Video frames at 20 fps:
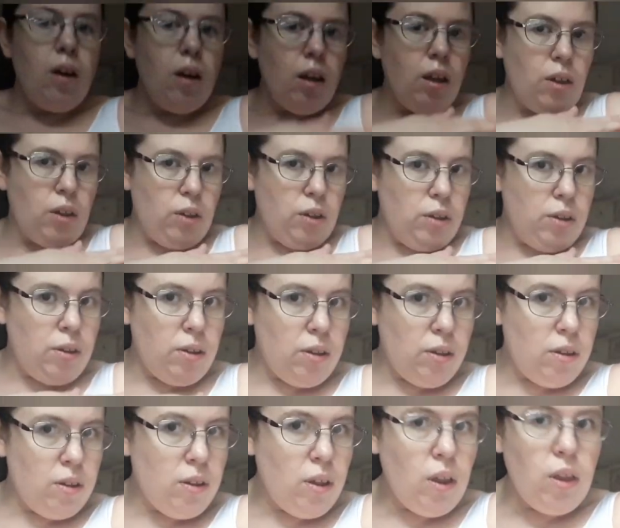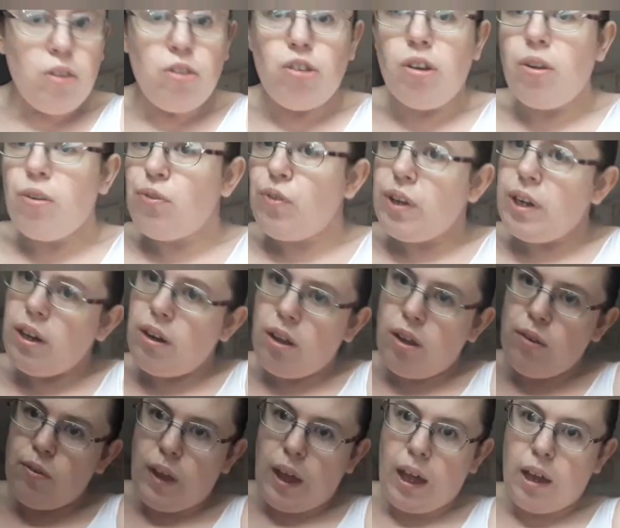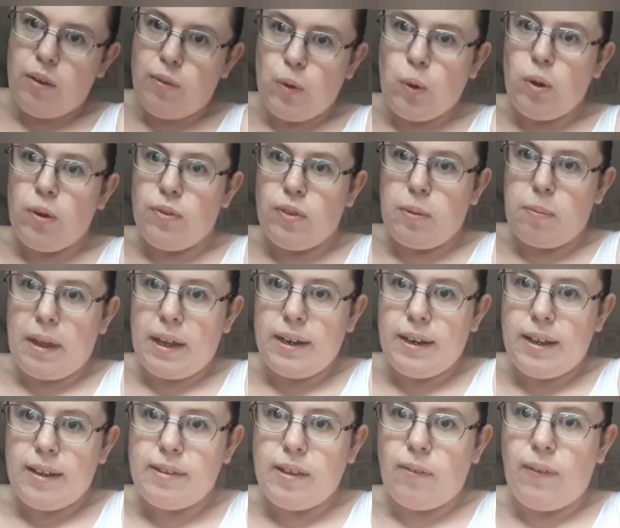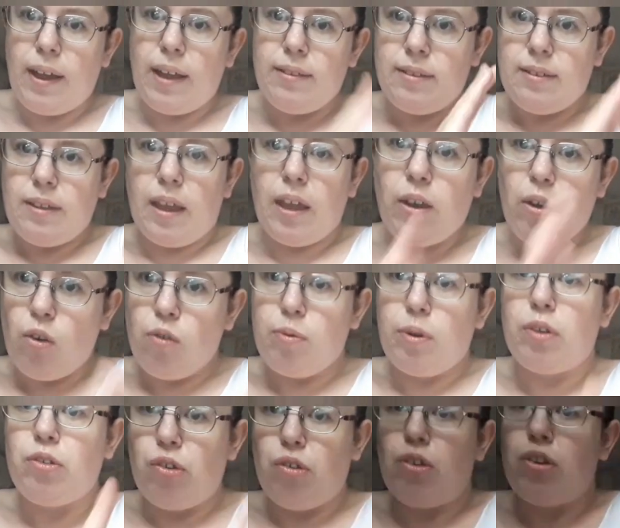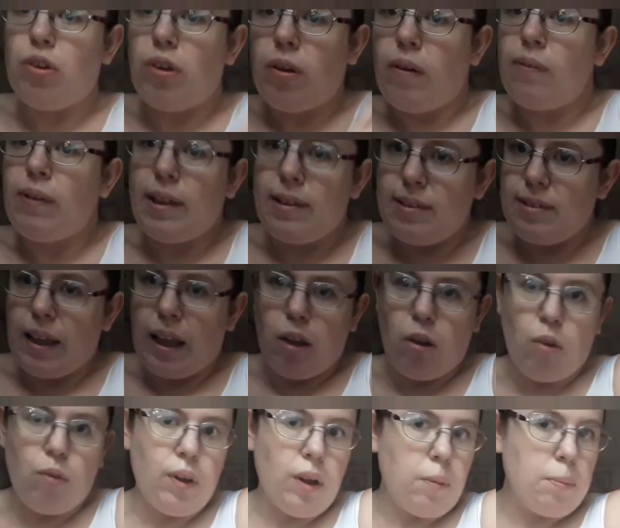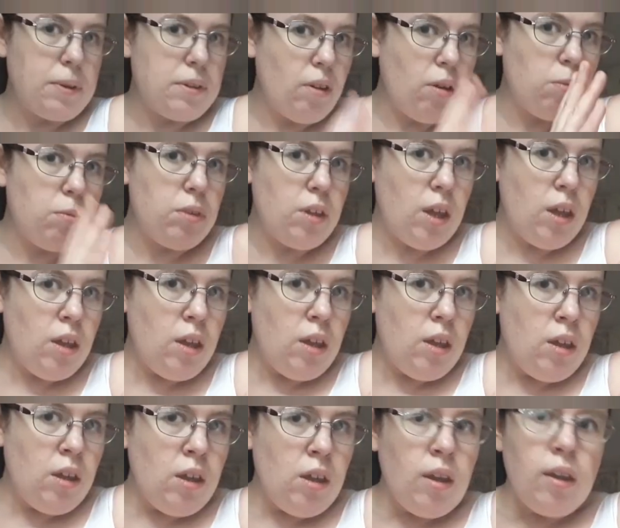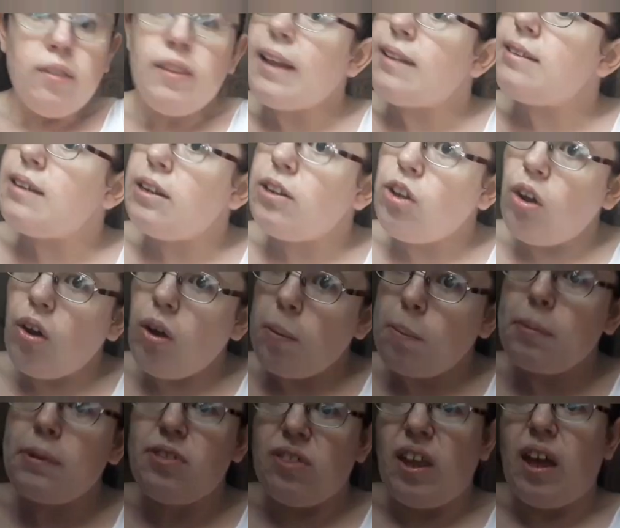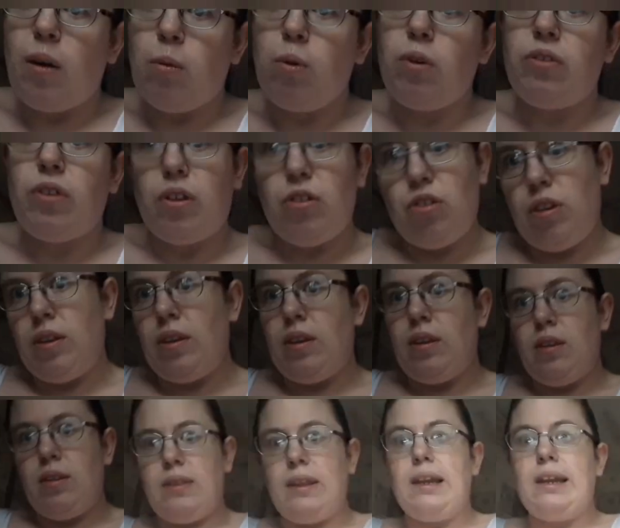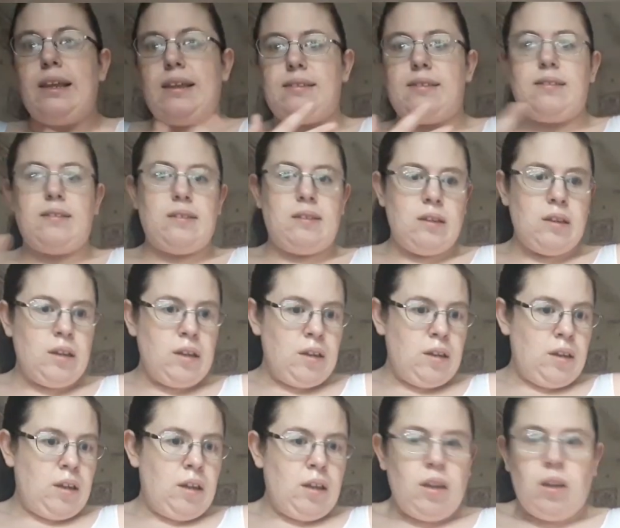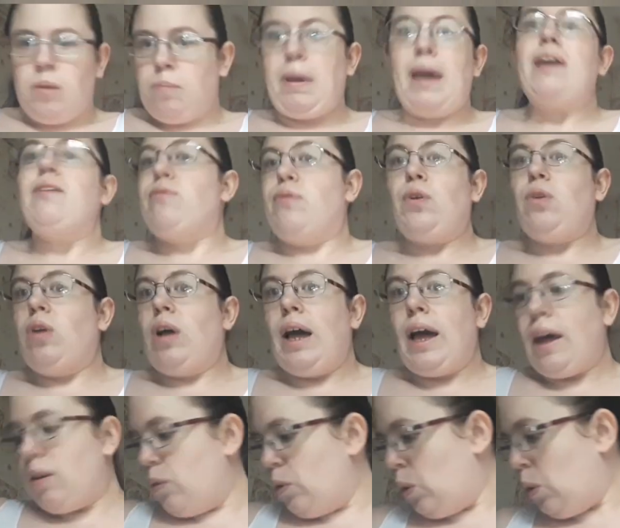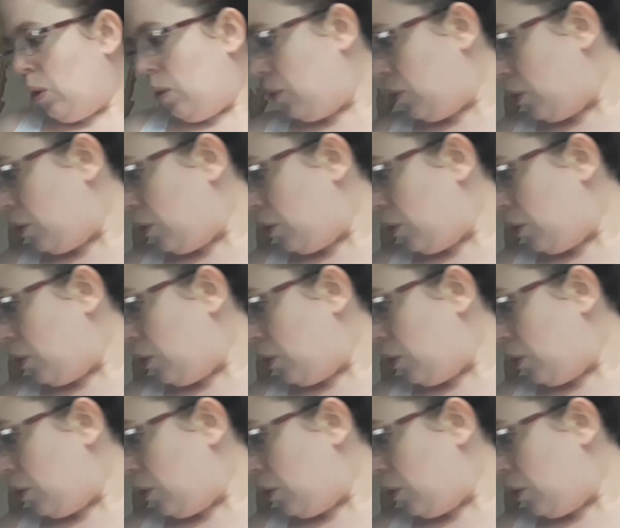Oh, do you know, funny enough, out of all of the band-aids I've had to take off, because as you know I've had to take it off a couple of times, that did hurt, but that was actually the least painful out of all of